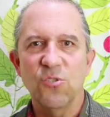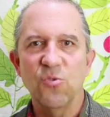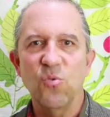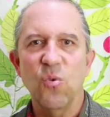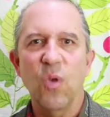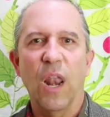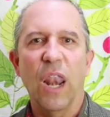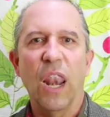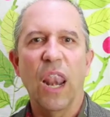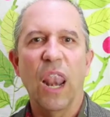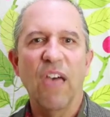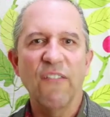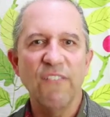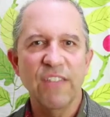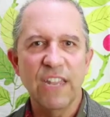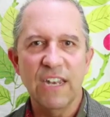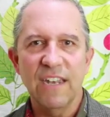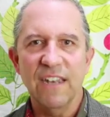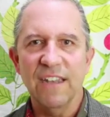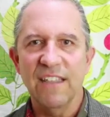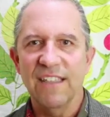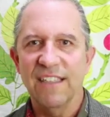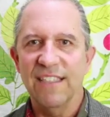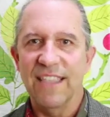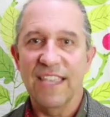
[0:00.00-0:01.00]
to love
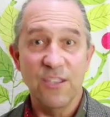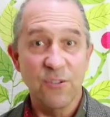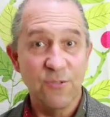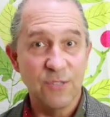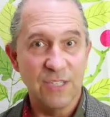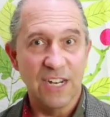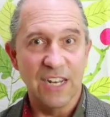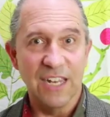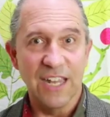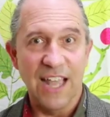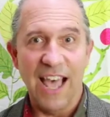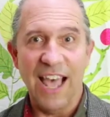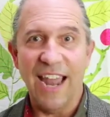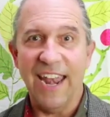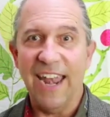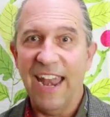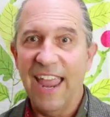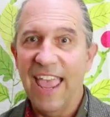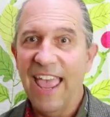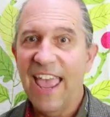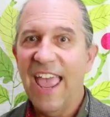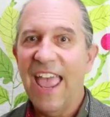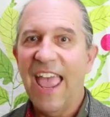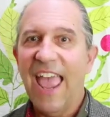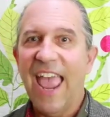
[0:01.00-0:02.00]
it. They use it a lot.